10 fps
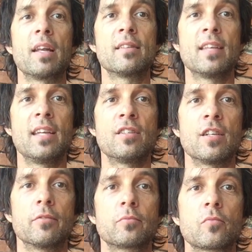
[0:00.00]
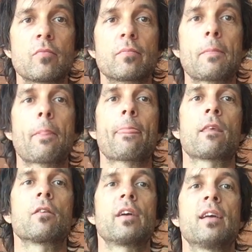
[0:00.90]
meditation.
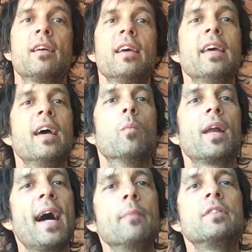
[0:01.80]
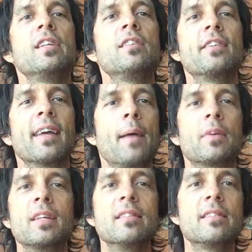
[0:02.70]
Okay? And when I'm teaching,
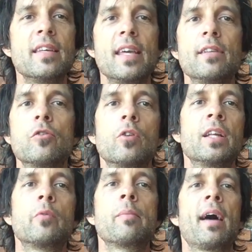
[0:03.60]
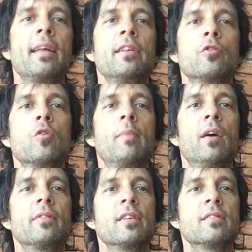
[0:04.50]
I'm continually reminding you
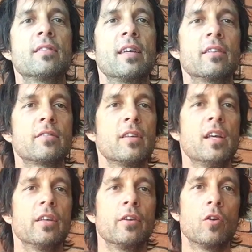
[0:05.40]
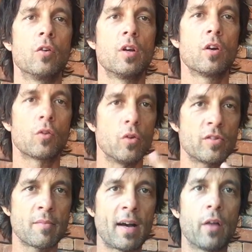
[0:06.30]
about these things. You know,
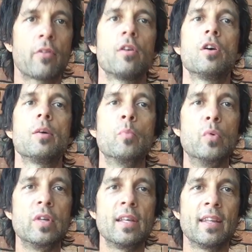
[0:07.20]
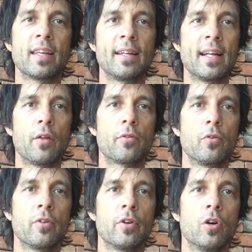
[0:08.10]
close the mouth, breathing in and out
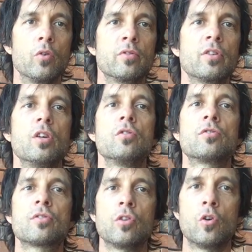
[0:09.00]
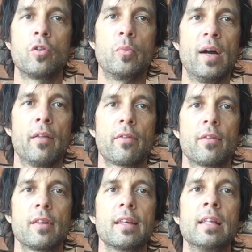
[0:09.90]
through the nose, slow the breath,